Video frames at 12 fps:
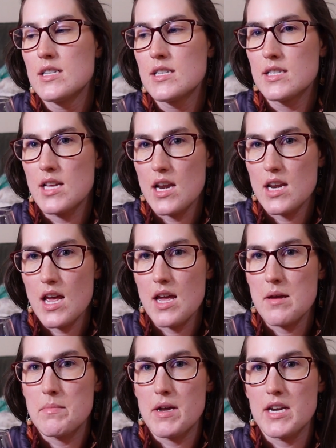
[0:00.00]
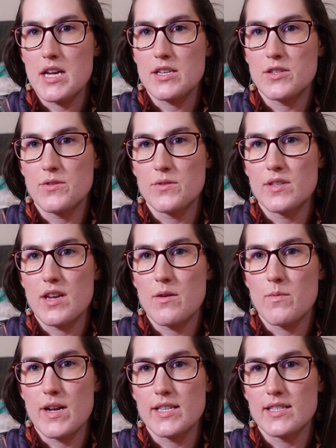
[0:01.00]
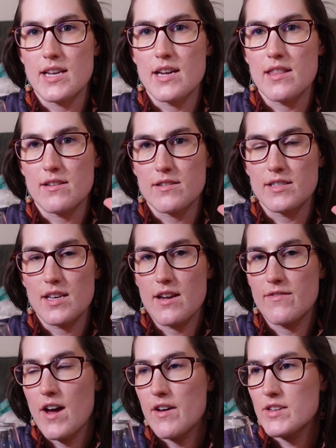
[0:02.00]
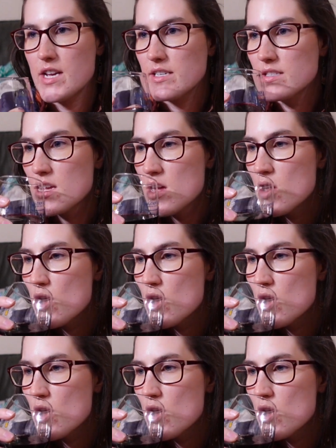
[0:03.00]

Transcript: Sunday, Monday, Tuesday, Wednesday, Thursday, five days.